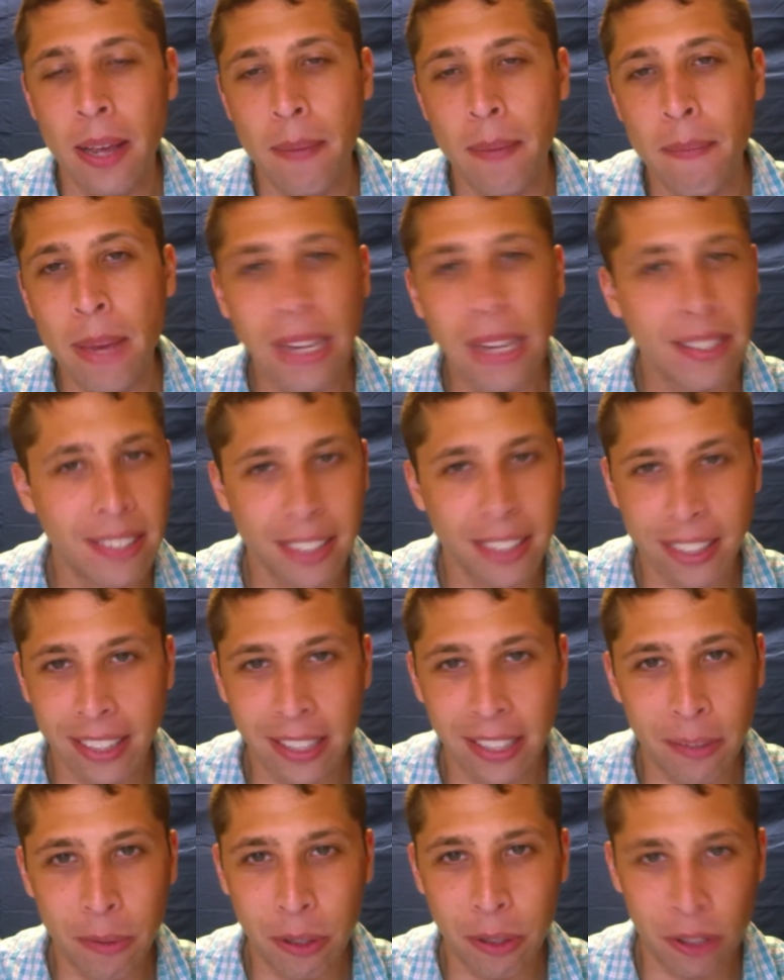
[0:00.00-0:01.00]

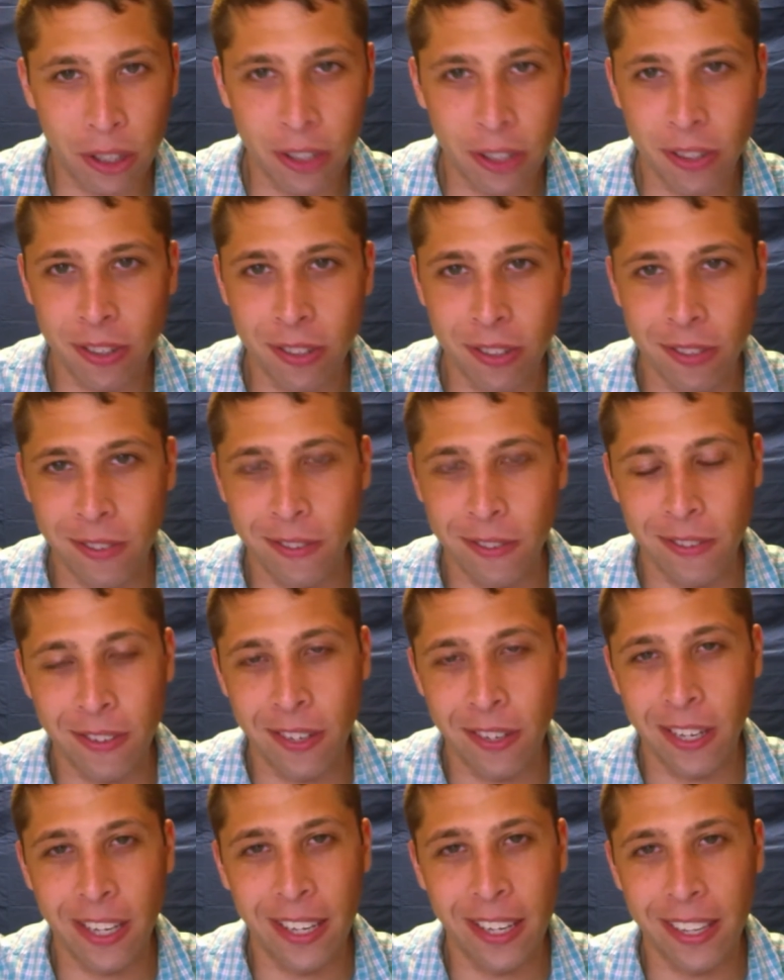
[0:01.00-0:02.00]
Basically, we're just,
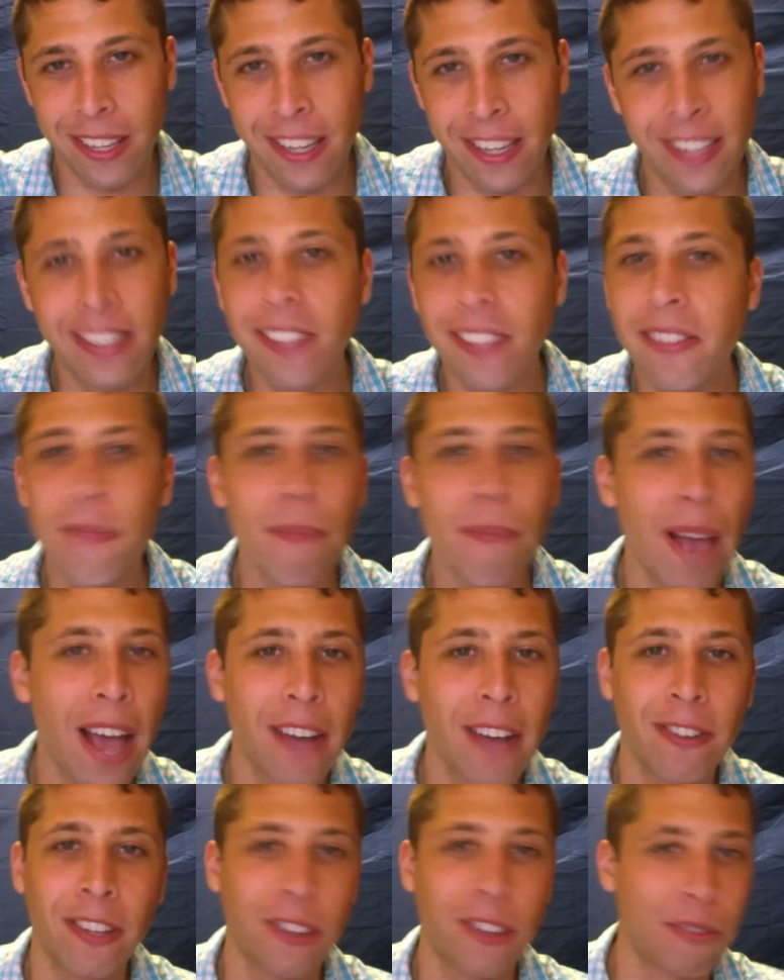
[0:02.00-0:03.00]
it doesn't
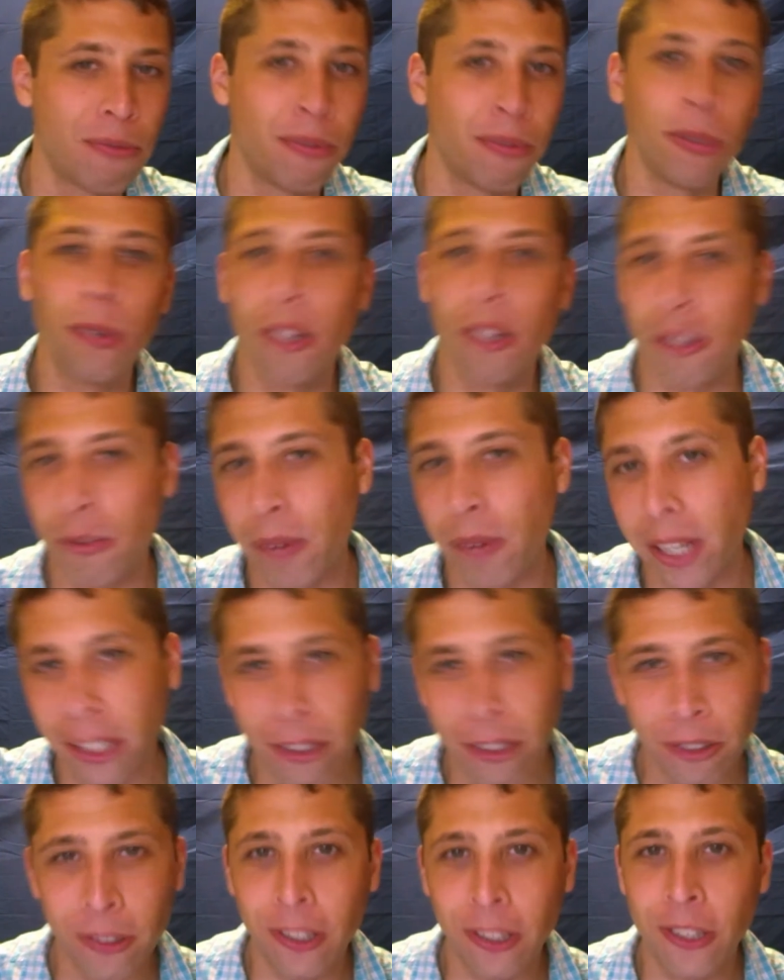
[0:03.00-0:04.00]
matter that the fruit is
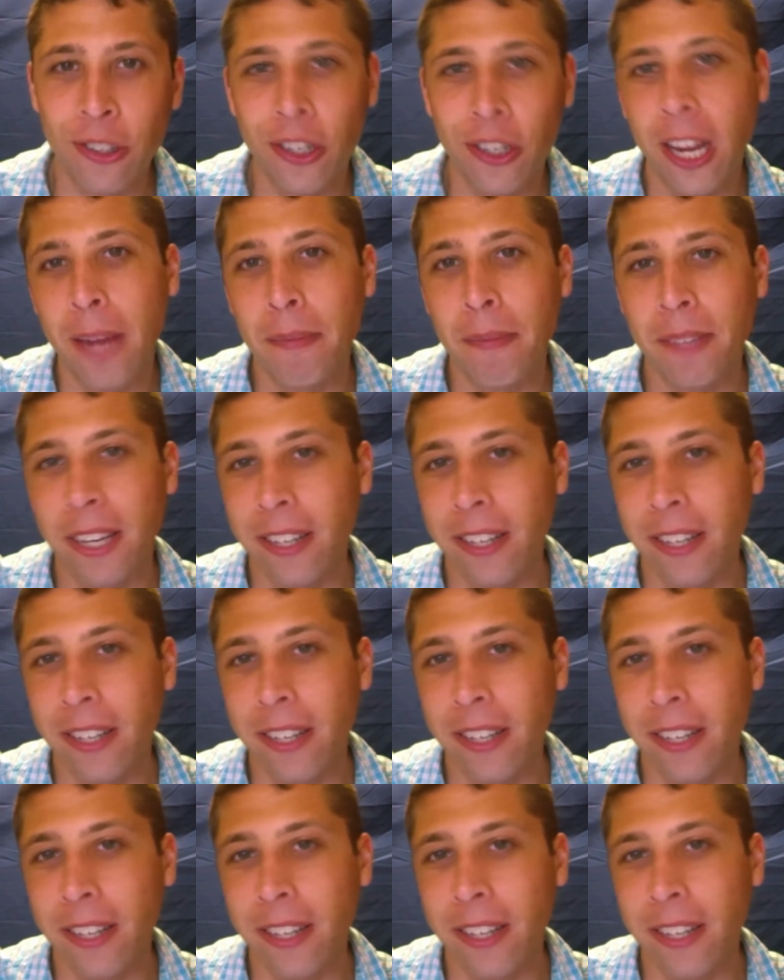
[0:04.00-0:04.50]
irregularly shaped.